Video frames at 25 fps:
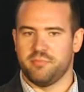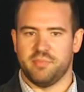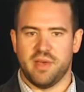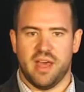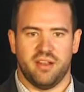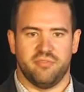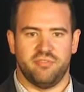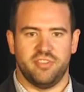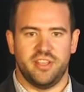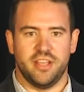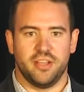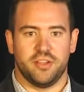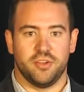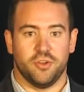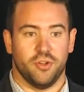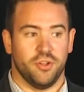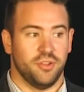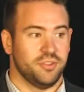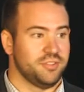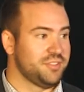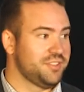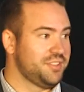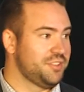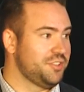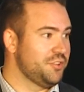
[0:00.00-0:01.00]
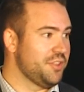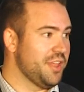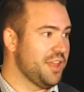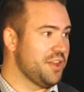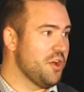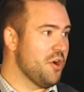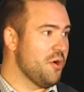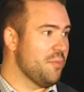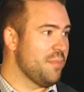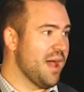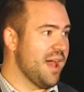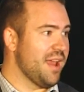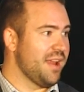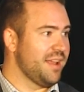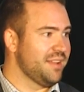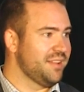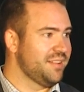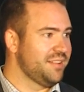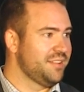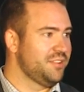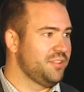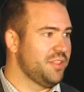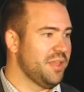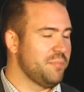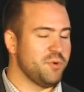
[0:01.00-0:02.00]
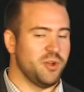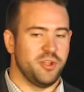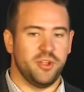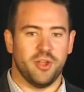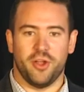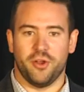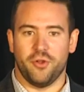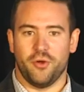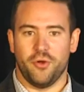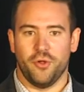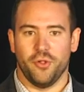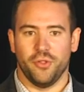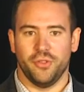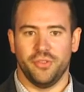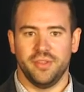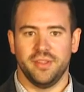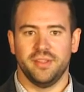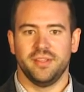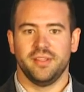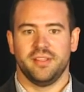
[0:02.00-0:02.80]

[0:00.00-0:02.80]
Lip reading: about a vehicle. Do they know about it? Do they put you on hold?